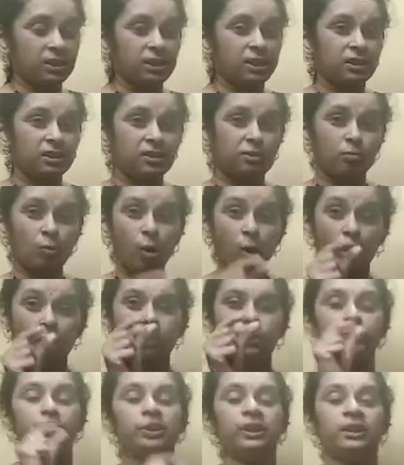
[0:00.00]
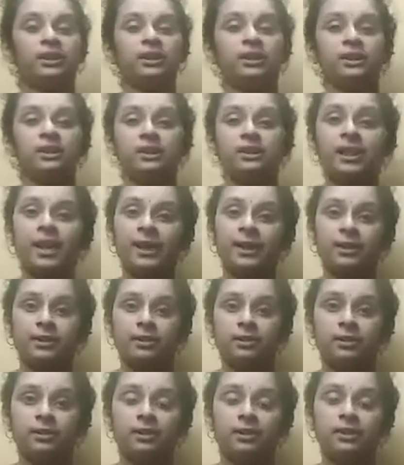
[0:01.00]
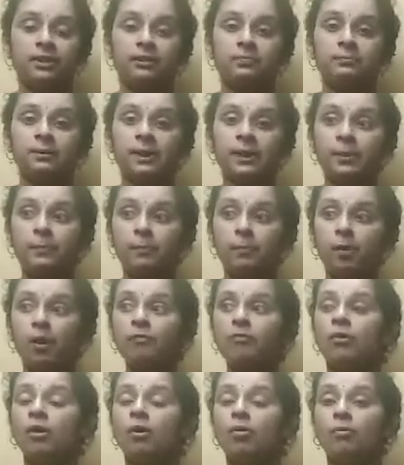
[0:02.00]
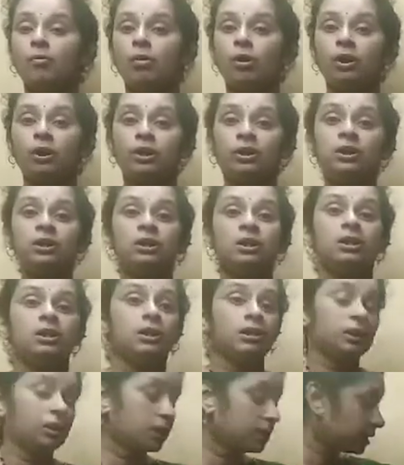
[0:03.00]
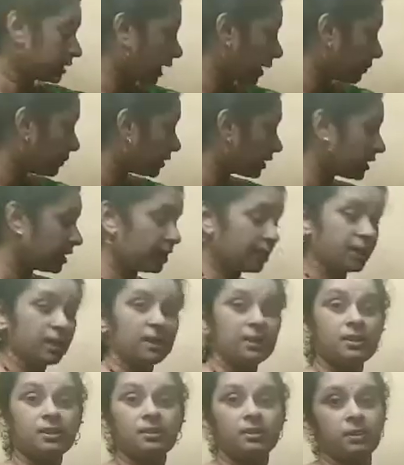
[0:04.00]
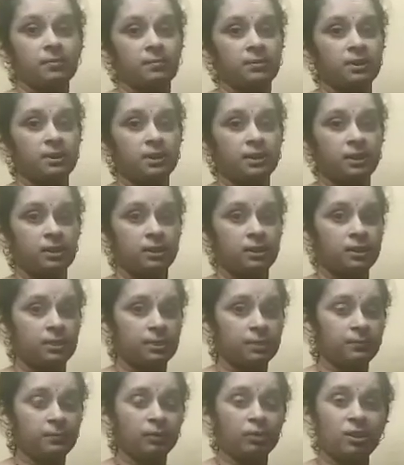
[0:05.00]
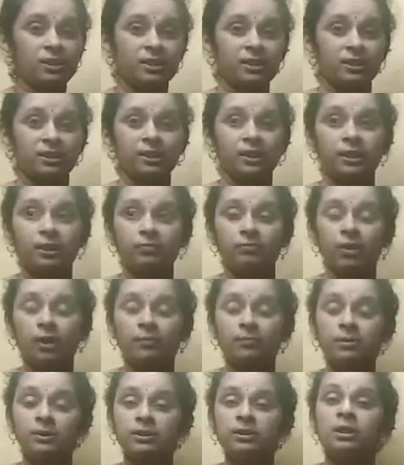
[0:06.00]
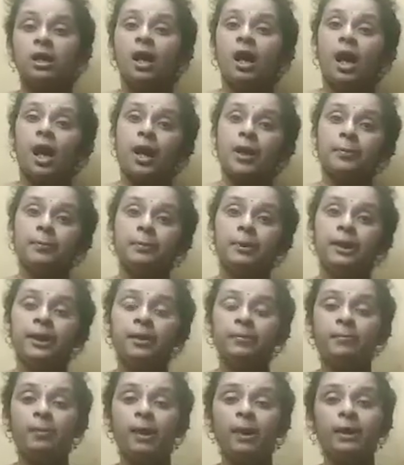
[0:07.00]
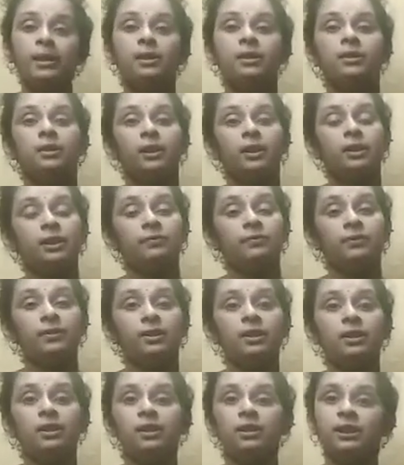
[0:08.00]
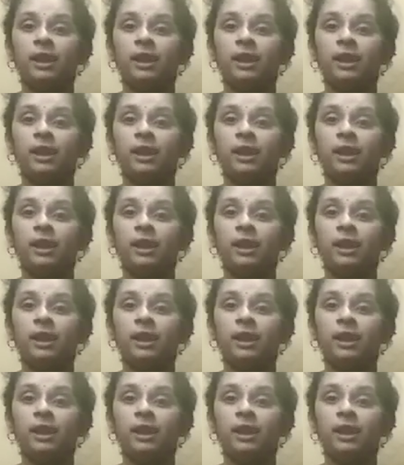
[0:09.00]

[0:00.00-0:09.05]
Each small unit in that is made up of what? A chemical substance, because synthetic fibers are made by different